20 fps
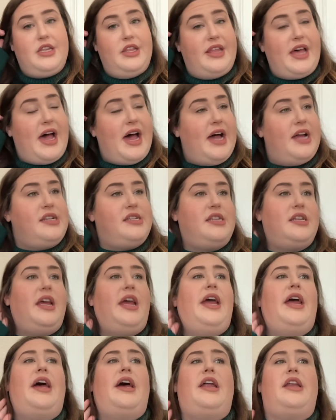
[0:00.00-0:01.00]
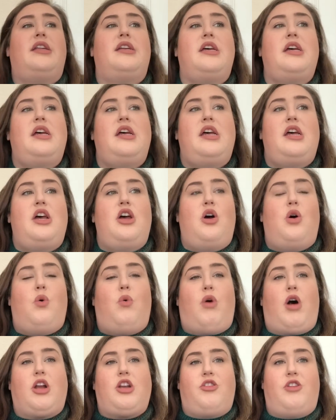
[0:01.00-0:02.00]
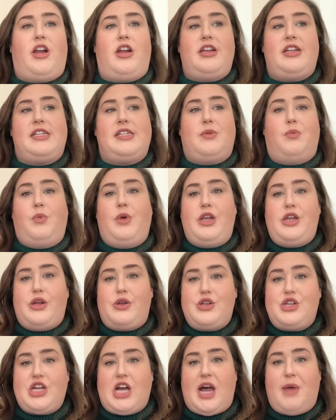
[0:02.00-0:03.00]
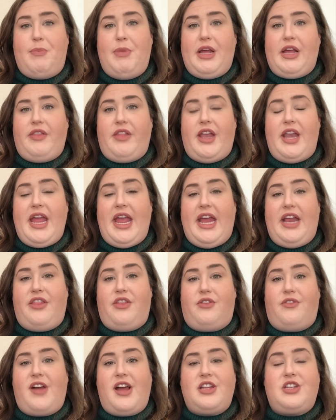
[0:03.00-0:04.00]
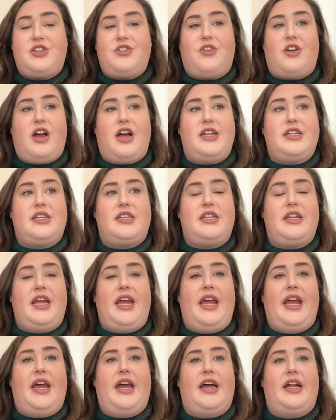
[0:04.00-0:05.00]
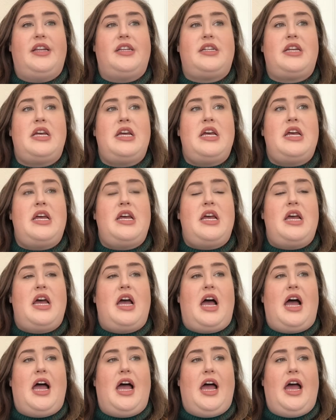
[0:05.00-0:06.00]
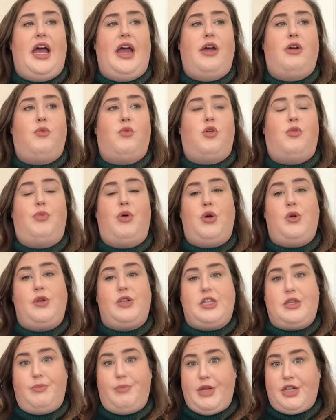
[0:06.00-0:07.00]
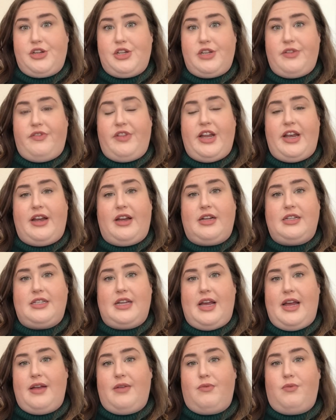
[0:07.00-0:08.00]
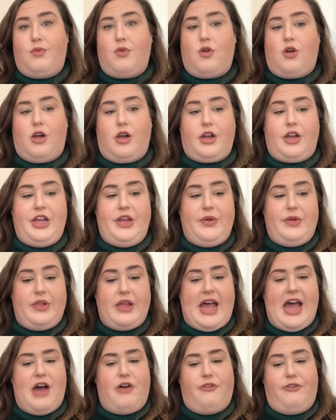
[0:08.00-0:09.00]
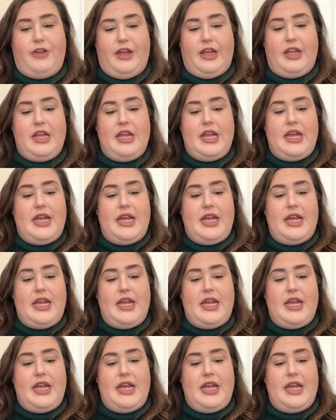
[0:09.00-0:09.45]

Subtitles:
to that and walked around, did some window shopping, and then ate at the restaurant. And I will post some pictures of there because I wore a cute outfit.